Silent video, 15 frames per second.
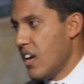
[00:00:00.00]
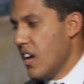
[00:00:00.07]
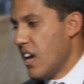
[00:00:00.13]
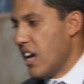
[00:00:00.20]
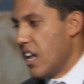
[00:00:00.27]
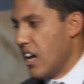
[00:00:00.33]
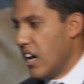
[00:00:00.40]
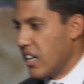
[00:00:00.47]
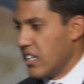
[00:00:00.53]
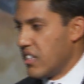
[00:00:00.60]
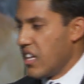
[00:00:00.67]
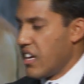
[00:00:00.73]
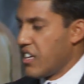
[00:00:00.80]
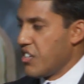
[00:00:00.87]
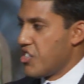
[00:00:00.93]
And on it,
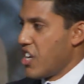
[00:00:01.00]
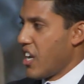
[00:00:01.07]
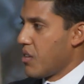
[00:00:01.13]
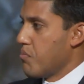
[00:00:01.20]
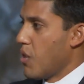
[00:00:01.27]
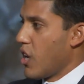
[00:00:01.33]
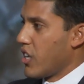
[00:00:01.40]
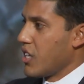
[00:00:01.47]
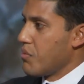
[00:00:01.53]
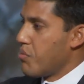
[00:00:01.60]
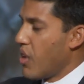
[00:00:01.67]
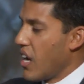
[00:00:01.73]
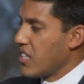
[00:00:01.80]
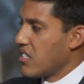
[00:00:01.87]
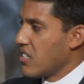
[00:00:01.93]
they can check market
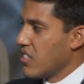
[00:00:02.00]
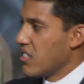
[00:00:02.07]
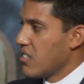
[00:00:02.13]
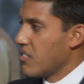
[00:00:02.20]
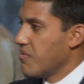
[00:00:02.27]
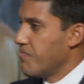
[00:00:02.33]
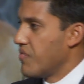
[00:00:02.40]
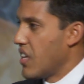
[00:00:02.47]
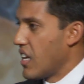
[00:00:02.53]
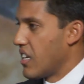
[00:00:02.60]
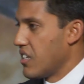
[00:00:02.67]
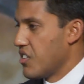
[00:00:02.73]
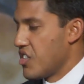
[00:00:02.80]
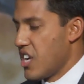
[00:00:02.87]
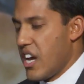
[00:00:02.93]
prices, they
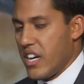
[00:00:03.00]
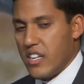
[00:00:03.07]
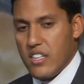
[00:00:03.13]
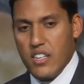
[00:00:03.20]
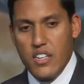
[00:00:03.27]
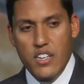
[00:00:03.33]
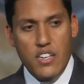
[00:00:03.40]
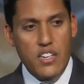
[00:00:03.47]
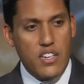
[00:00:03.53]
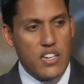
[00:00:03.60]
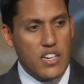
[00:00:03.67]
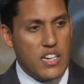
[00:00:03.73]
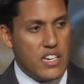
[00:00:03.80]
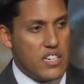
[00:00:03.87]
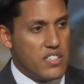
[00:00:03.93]
can check
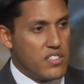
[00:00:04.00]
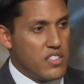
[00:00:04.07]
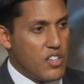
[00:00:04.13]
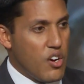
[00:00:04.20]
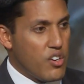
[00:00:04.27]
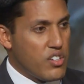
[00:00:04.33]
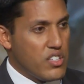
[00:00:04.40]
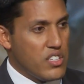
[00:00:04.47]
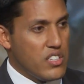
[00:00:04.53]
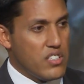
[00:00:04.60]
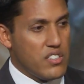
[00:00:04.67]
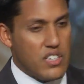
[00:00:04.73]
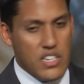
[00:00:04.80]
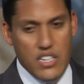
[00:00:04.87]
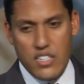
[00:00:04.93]

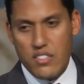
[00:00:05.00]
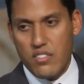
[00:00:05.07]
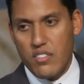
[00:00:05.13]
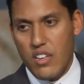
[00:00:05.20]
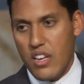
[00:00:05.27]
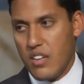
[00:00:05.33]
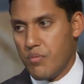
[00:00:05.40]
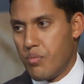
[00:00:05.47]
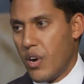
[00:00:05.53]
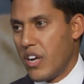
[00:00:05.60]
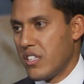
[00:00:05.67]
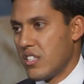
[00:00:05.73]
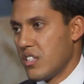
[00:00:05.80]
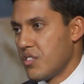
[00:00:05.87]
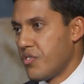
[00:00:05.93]
local
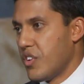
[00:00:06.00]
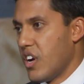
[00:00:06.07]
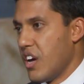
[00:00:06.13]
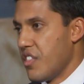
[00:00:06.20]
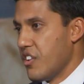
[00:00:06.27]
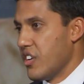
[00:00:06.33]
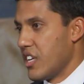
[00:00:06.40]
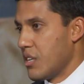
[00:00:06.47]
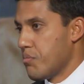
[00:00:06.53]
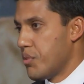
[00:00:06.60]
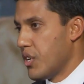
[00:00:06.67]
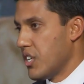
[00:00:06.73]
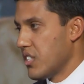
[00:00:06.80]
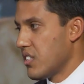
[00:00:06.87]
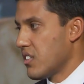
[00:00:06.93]
prices for other
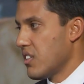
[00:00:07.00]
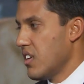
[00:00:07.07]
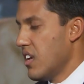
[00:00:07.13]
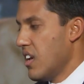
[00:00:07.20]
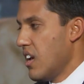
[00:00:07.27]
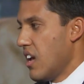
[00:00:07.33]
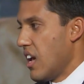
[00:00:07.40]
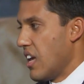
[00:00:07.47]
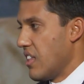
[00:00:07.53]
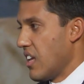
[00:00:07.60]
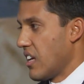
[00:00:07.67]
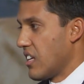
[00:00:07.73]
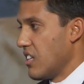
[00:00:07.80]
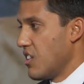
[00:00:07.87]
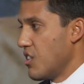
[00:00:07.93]
inputs, and they
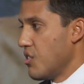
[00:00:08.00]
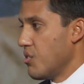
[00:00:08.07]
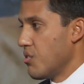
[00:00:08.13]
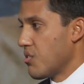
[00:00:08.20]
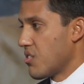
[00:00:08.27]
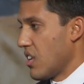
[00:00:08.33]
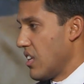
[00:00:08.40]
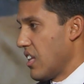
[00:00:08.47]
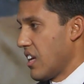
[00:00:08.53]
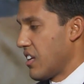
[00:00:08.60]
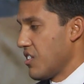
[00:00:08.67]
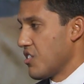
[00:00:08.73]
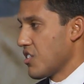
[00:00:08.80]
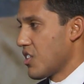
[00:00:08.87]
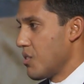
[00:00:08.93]
can
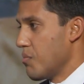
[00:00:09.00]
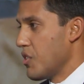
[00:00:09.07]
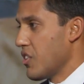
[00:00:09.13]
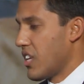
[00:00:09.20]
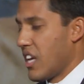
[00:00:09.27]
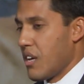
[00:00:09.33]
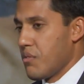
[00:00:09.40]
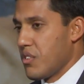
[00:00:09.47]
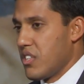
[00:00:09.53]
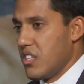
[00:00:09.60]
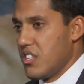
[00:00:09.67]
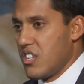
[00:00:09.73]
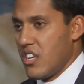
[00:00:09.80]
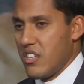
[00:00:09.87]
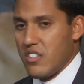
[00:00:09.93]
just communicate with
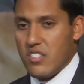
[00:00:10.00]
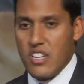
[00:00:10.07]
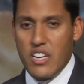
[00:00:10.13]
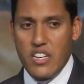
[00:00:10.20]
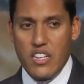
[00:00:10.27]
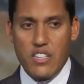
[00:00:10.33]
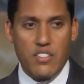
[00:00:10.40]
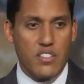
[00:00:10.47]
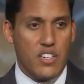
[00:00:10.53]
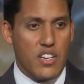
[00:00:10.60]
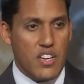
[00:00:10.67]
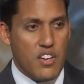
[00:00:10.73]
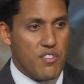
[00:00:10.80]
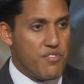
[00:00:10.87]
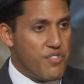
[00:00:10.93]
each other, sending
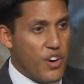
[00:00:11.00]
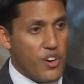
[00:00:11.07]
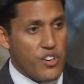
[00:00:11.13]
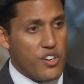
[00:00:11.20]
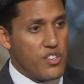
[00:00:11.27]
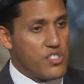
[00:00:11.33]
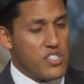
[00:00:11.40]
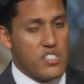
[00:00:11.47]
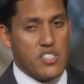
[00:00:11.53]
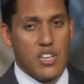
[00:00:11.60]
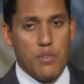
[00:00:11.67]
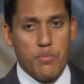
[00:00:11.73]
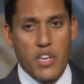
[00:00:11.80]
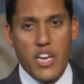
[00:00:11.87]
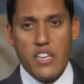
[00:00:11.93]
photos in
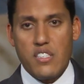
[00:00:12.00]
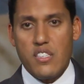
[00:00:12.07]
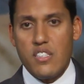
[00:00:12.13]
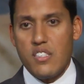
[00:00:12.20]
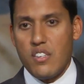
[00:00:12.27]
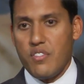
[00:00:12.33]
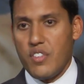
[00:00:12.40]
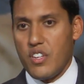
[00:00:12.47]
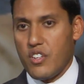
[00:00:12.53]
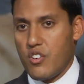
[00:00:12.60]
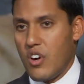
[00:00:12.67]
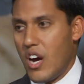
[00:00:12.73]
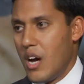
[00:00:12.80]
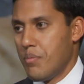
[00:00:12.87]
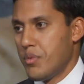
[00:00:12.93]
some cases of their
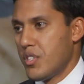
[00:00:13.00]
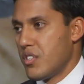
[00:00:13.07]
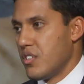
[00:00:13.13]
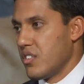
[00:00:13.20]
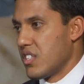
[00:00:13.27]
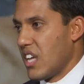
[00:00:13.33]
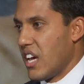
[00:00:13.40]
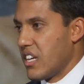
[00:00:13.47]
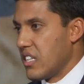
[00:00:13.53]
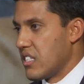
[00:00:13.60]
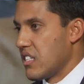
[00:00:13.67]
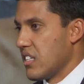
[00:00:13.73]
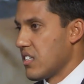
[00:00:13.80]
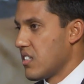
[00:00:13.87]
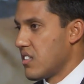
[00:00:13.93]
crops to
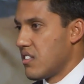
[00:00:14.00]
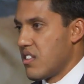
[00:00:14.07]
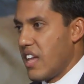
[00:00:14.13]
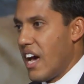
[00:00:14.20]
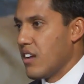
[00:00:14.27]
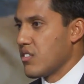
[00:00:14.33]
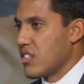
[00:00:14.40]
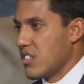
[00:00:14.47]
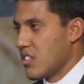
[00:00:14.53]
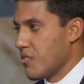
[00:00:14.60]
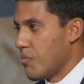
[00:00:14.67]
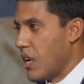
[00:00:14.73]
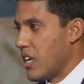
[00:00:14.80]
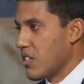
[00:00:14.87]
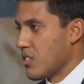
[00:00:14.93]
scientists thousands of
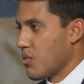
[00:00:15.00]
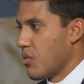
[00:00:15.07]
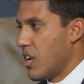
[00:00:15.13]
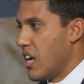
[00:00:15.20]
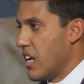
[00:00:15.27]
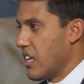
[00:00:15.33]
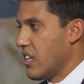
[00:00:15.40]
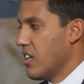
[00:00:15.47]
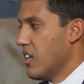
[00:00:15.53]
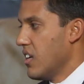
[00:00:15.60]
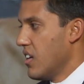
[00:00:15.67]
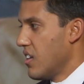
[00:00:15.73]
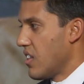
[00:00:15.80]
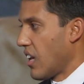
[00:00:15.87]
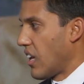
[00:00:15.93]
miles away
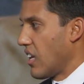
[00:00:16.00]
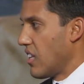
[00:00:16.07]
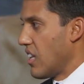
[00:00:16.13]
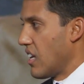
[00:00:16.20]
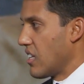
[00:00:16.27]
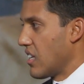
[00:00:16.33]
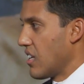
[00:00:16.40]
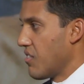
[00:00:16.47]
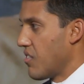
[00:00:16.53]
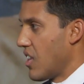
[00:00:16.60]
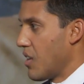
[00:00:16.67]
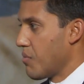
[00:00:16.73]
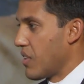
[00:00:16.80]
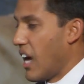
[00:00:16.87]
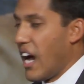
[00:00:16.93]
that can then give
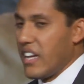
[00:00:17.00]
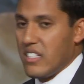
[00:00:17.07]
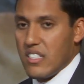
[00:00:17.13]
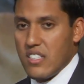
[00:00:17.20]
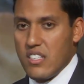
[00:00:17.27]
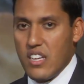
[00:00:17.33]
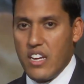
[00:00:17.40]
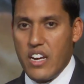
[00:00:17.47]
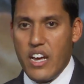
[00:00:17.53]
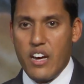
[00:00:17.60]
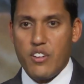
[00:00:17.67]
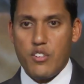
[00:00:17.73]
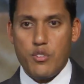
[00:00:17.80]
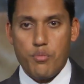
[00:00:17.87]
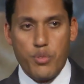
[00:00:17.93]
them guidance on how
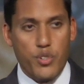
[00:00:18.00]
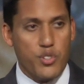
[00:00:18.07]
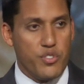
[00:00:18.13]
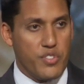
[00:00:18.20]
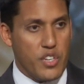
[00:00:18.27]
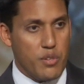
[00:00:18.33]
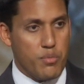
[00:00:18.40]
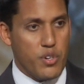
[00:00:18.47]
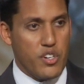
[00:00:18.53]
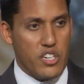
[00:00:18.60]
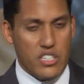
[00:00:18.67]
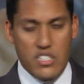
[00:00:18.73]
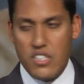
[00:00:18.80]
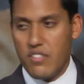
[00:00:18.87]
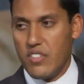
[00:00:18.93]
to improve their
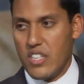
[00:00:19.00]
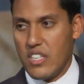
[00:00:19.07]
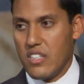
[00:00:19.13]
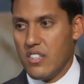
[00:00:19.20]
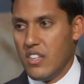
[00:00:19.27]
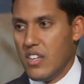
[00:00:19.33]
productivity.